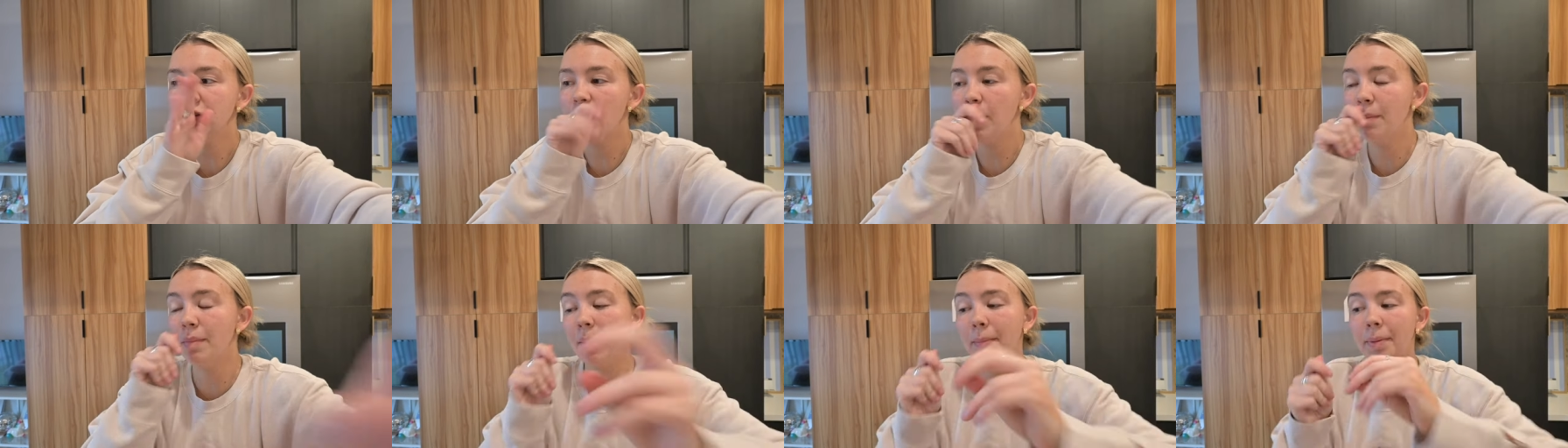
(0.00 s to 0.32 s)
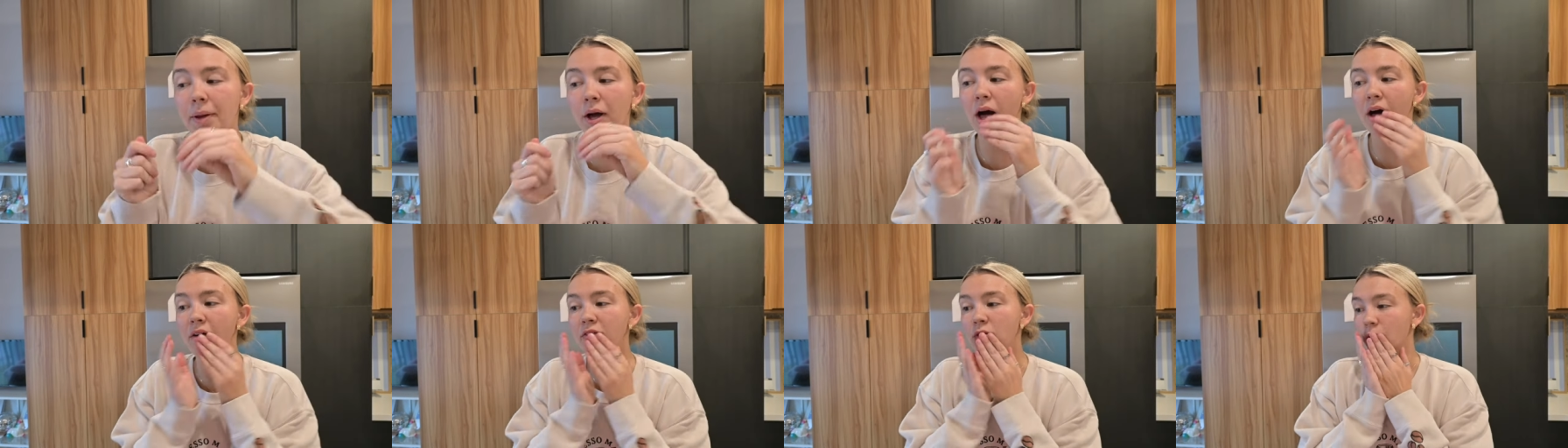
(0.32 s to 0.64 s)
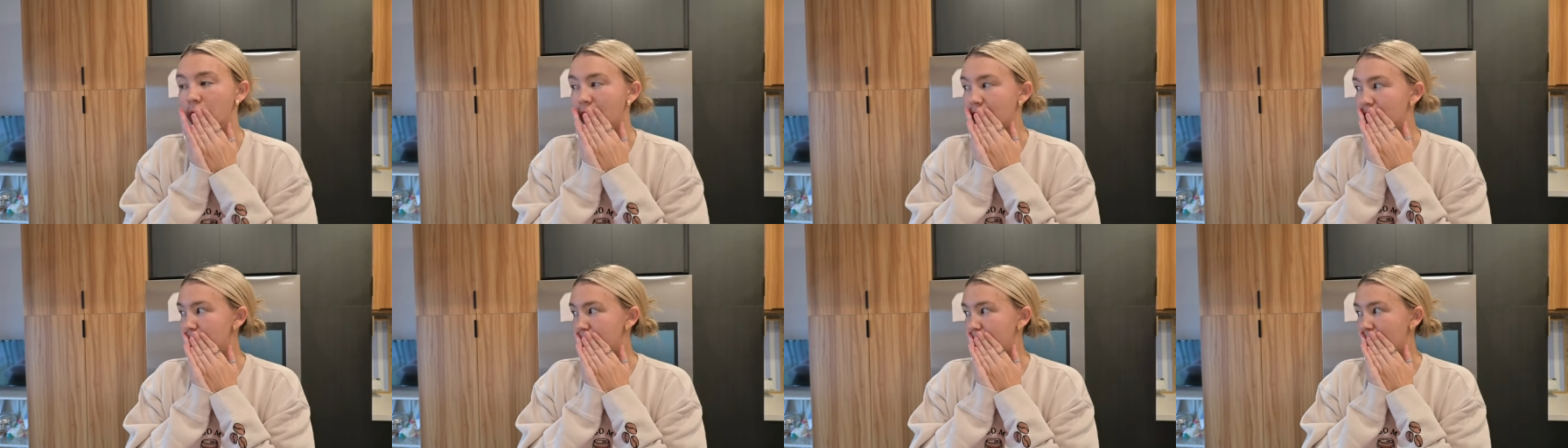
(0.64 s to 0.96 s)
Maybe I'll have a
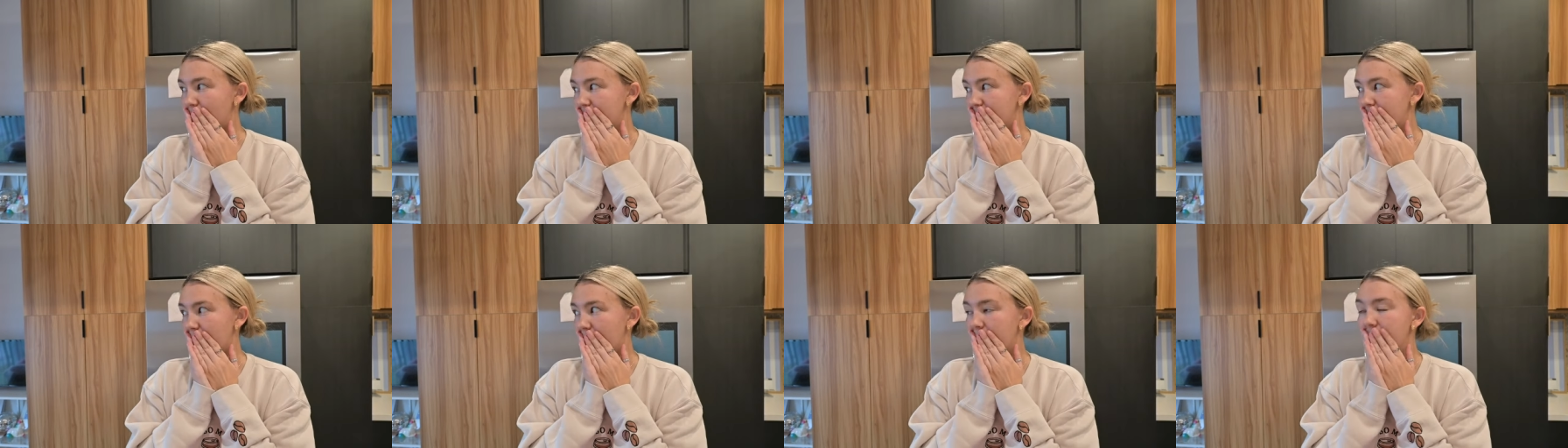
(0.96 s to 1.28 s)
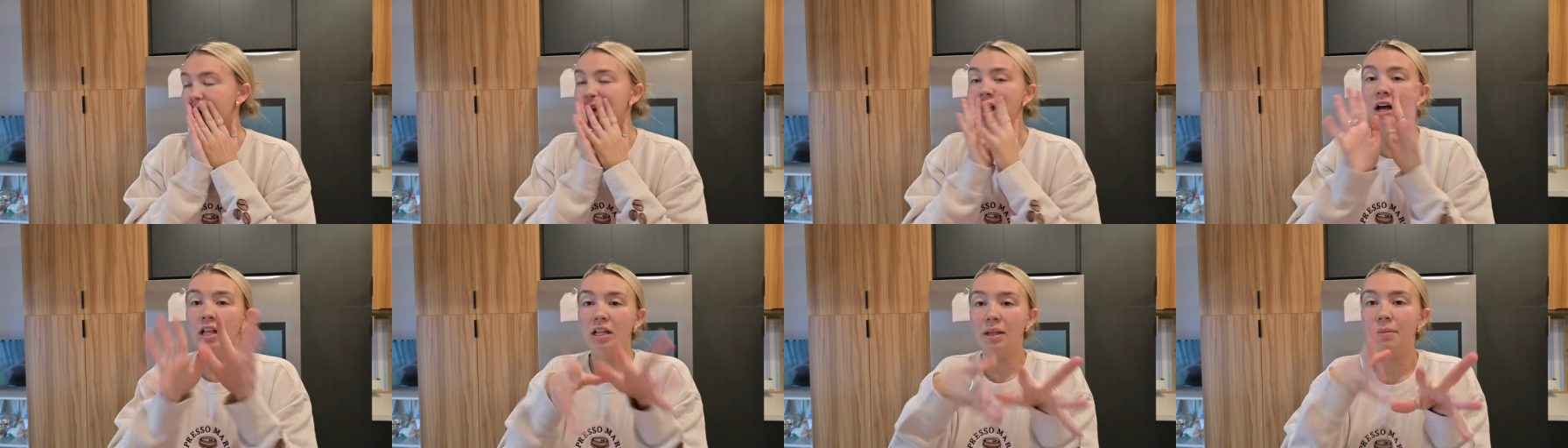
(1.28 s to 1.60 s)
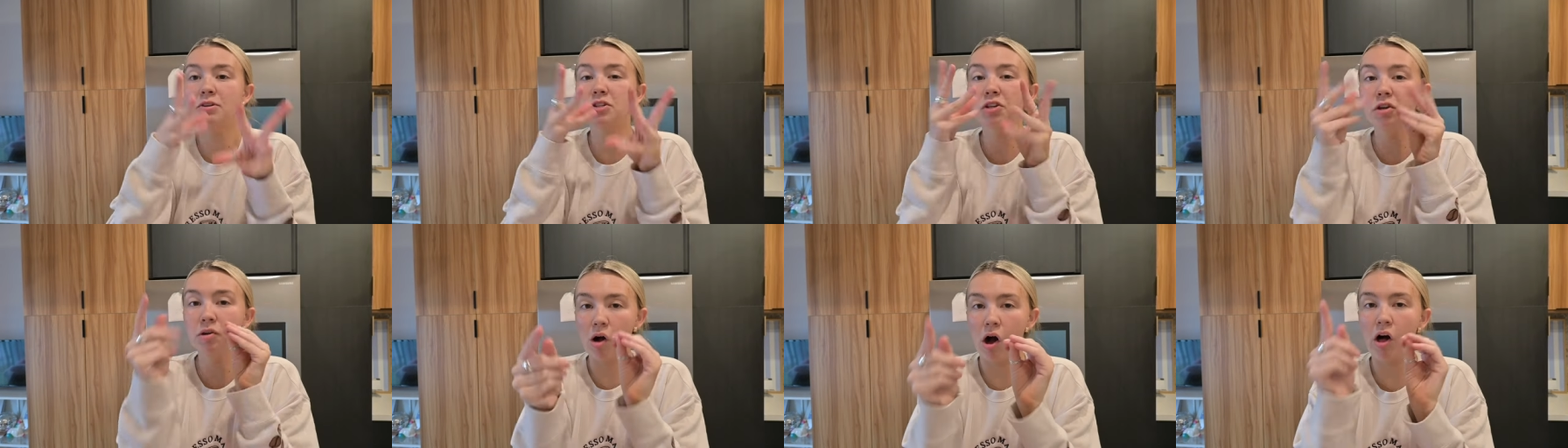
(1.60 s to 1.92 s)
work from bed day. Let me
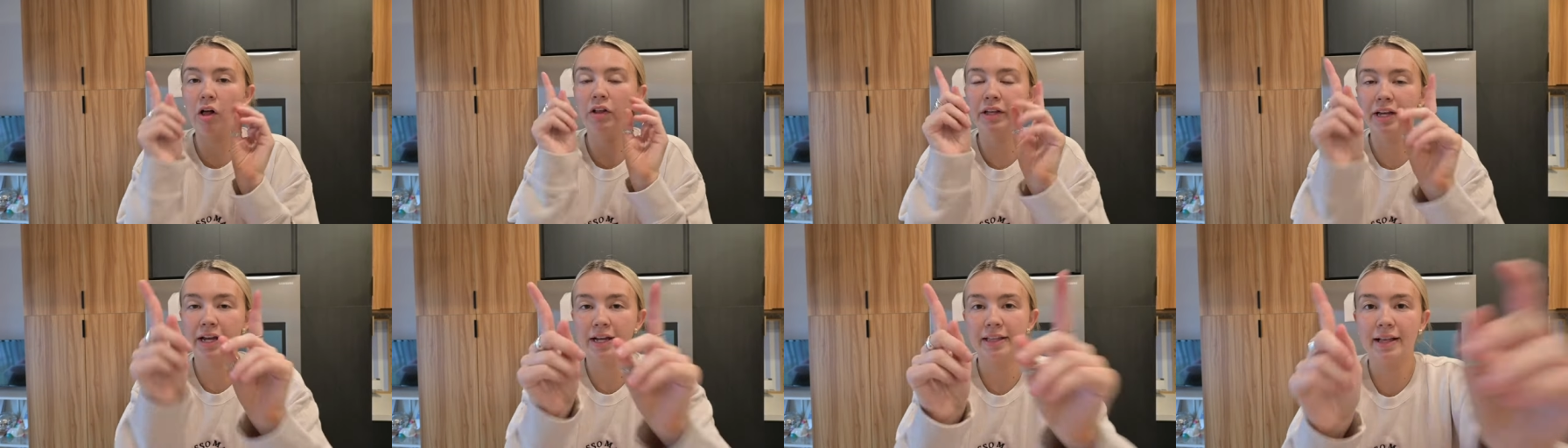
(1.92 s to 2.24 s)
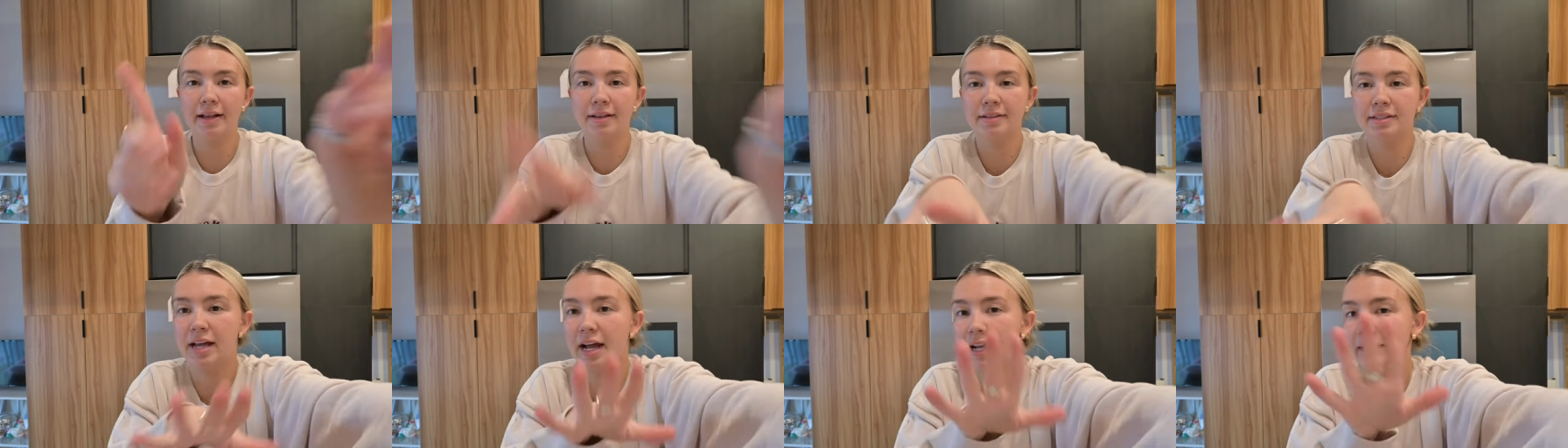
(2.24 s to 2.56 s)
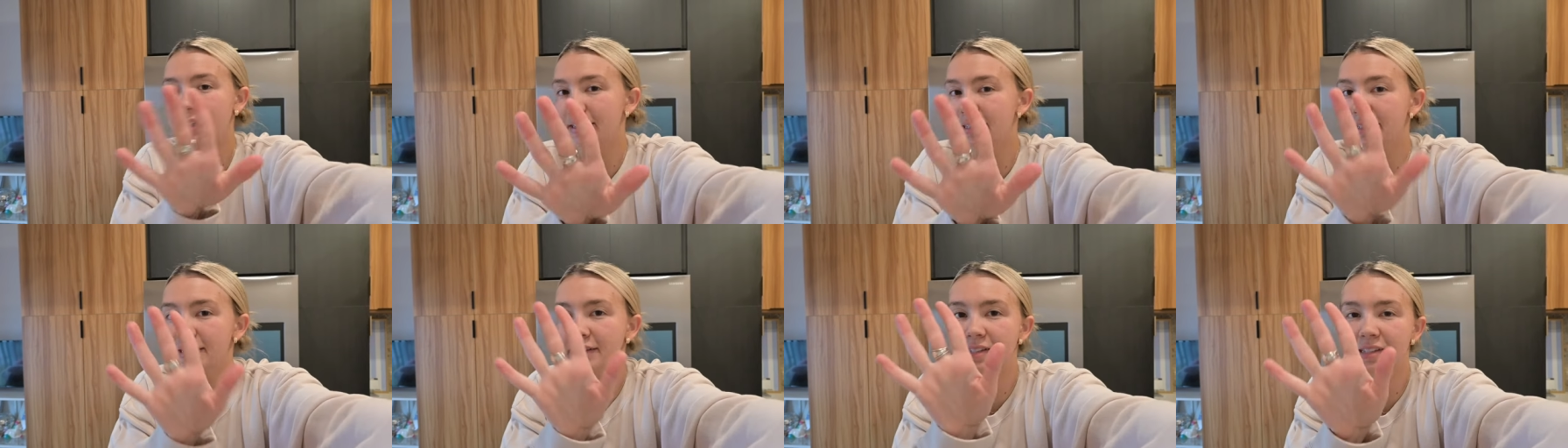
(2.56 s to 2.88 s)
show you Ollie and outside
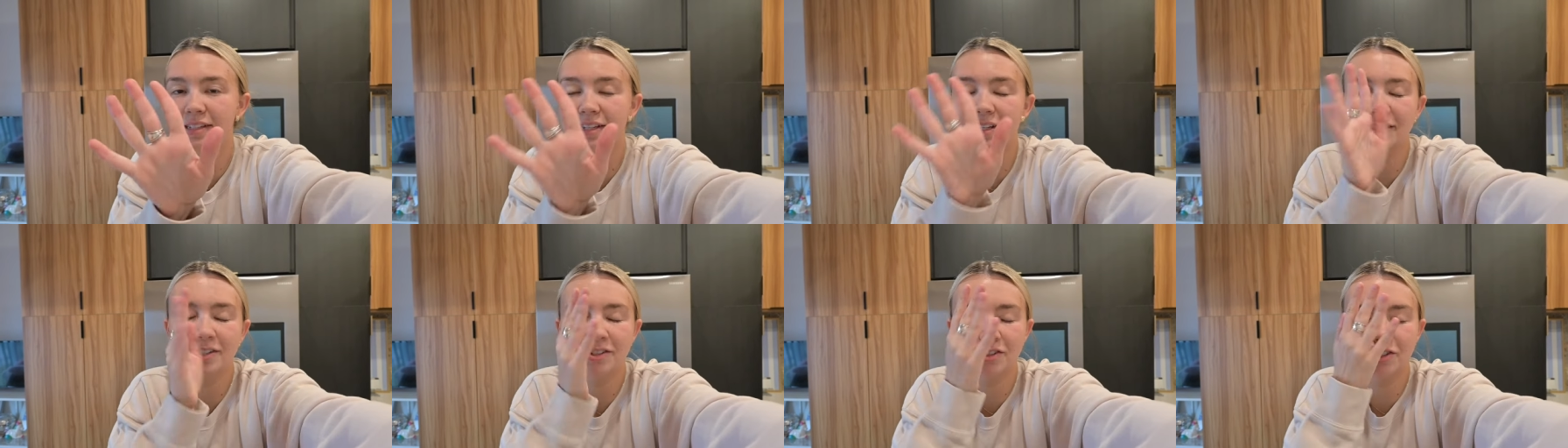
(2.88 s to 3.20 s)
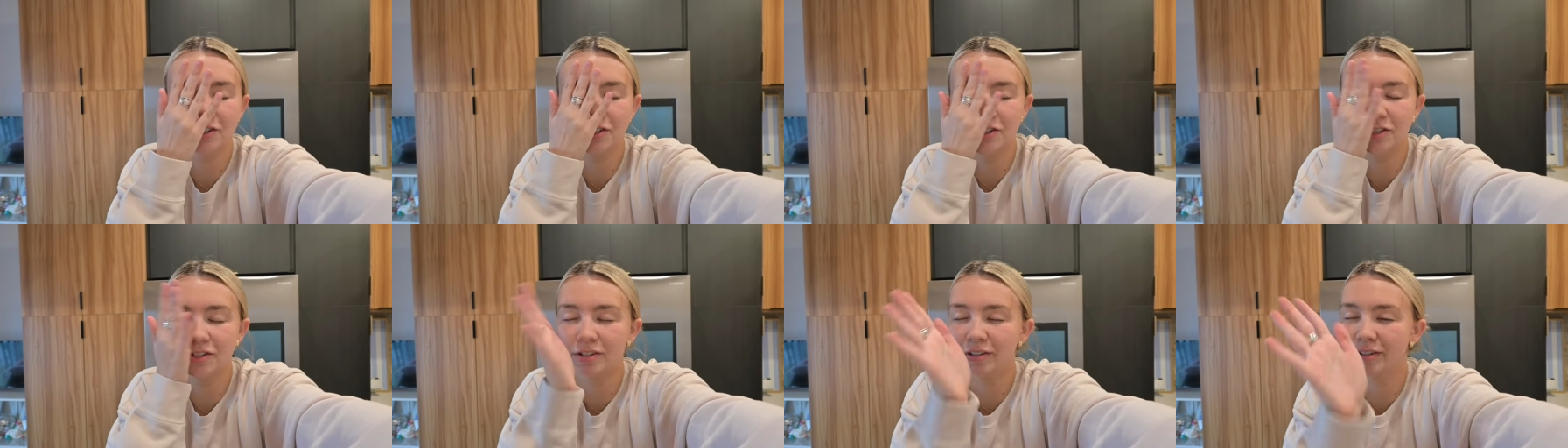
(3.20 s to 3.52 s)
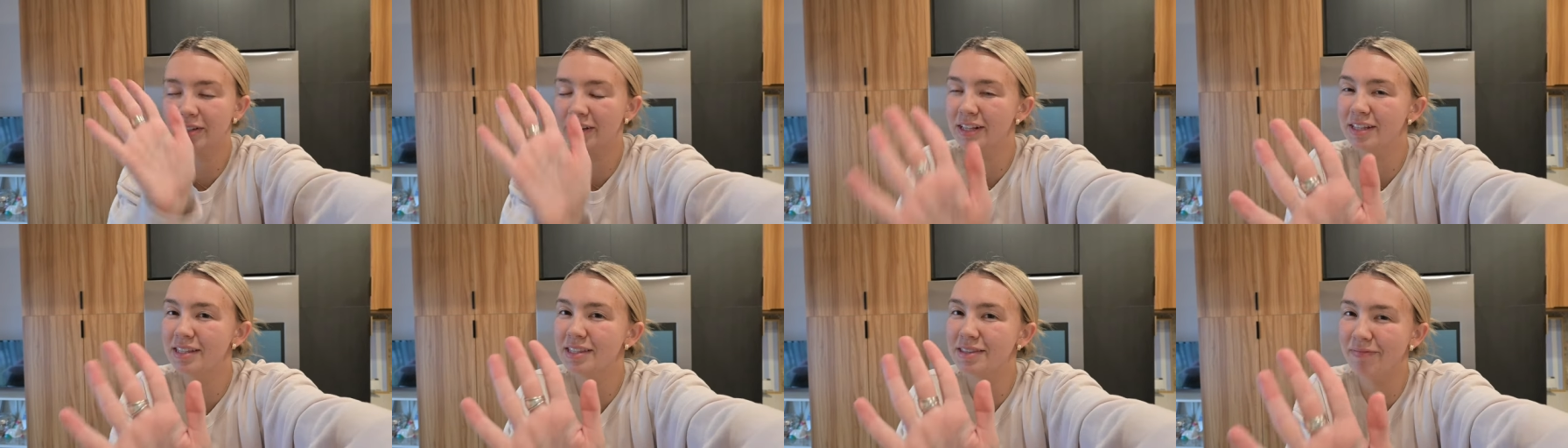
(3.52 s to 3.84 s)
because it's just, it's